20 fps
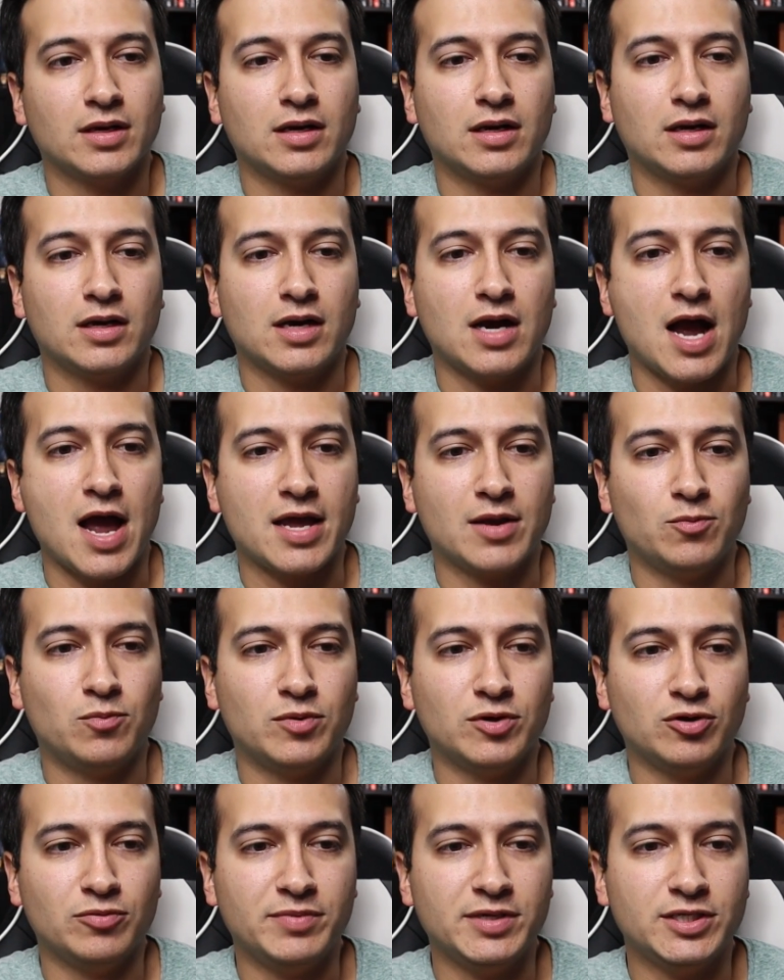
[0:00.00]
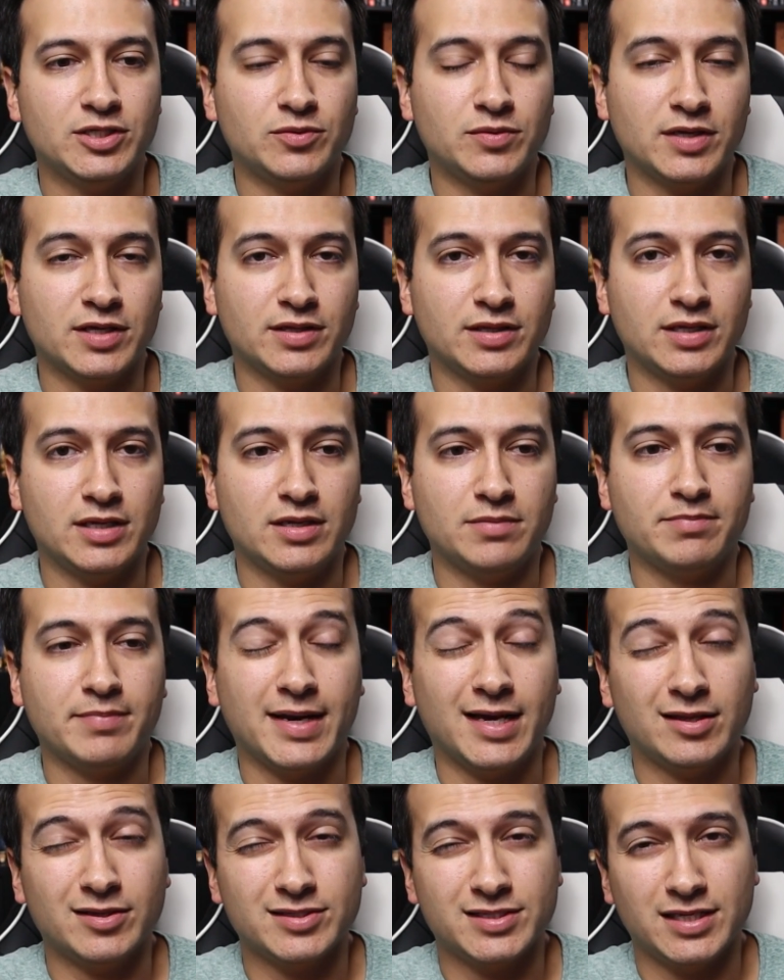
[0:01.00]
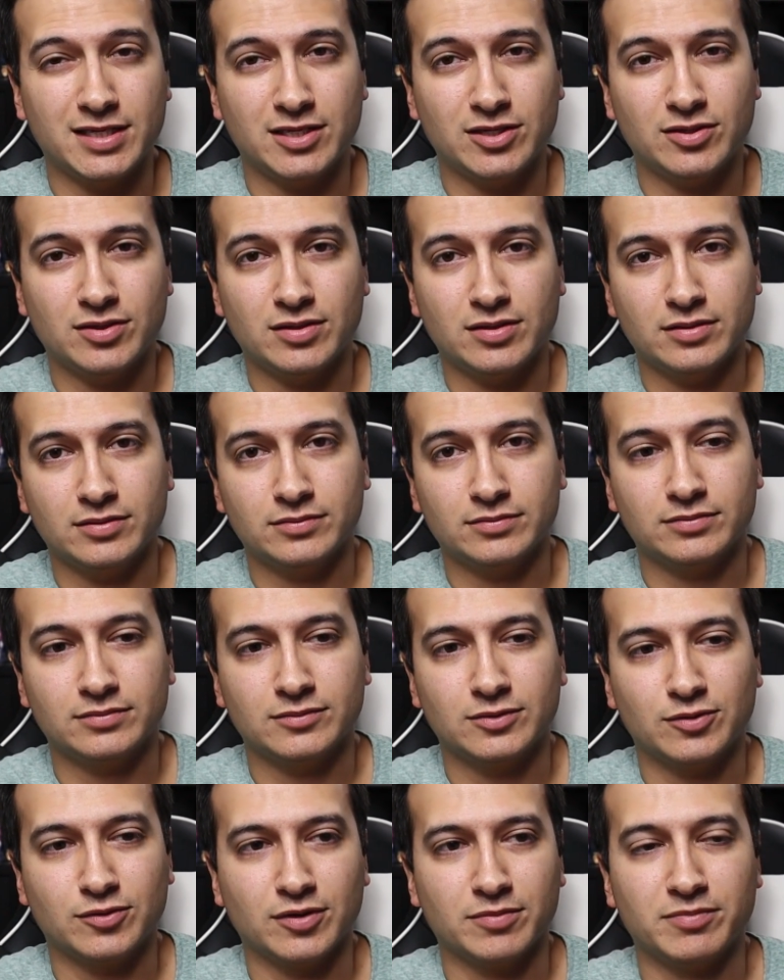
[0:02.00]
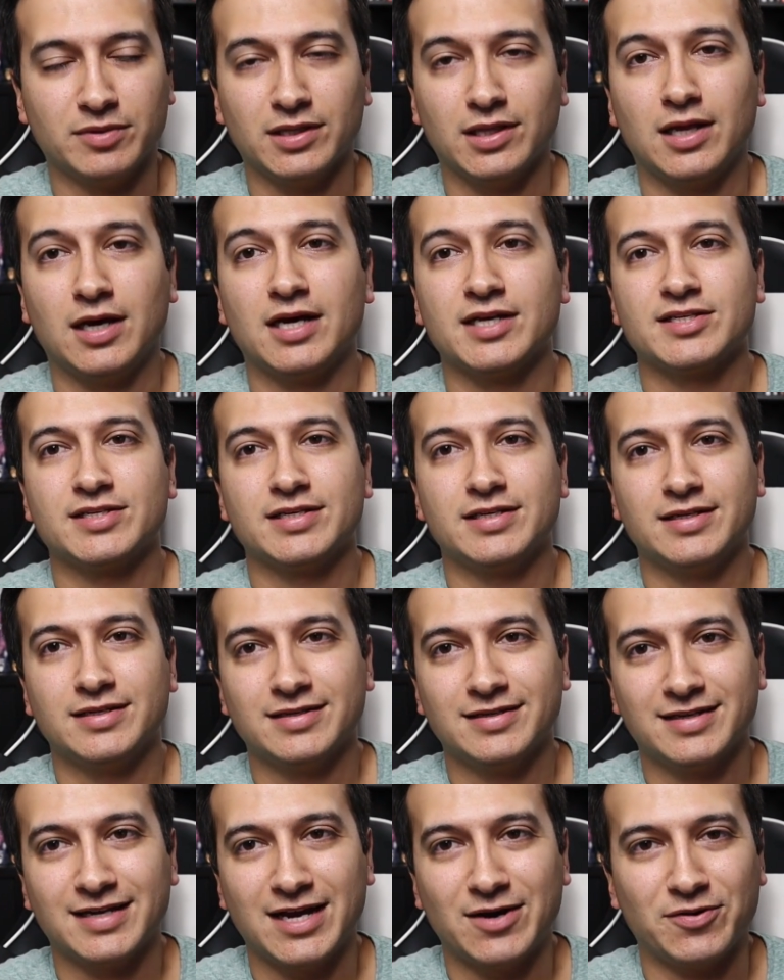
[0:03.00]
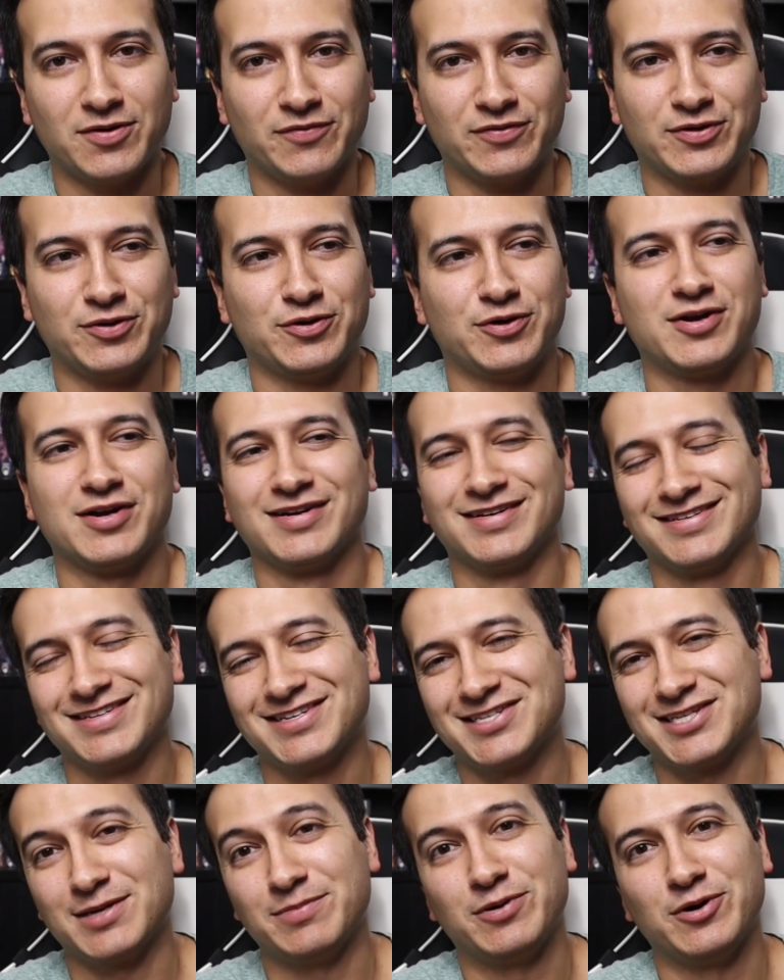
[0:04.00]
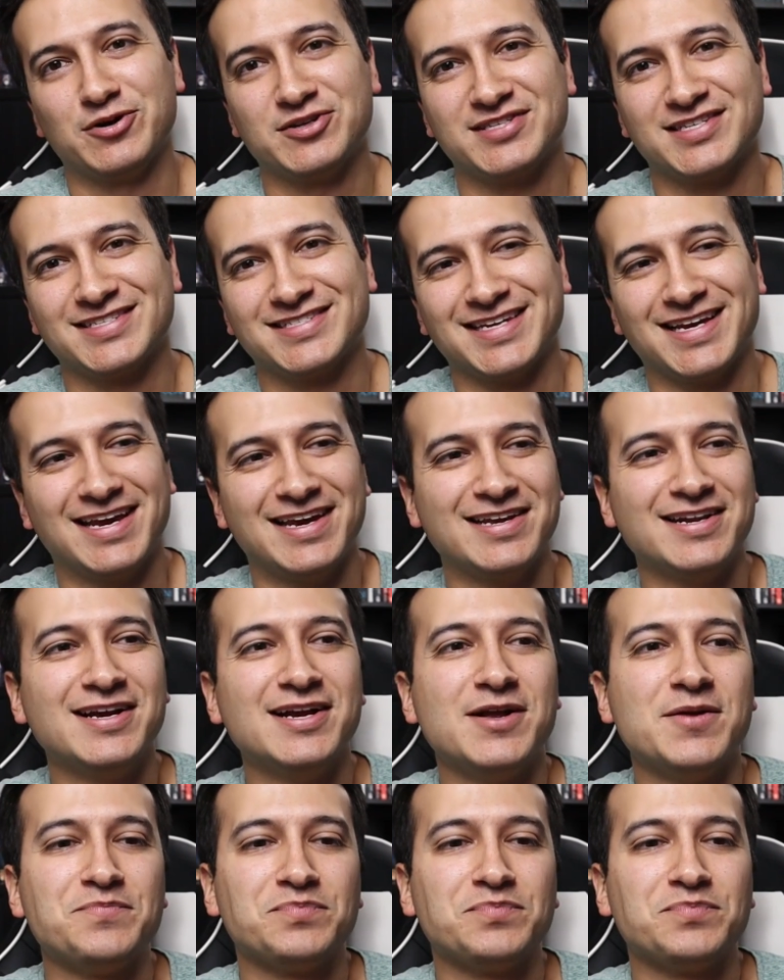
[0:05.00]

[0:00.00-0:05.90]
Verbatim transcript: Uh, I will be doing the Malazan or Malazan, however you're supposed to say it,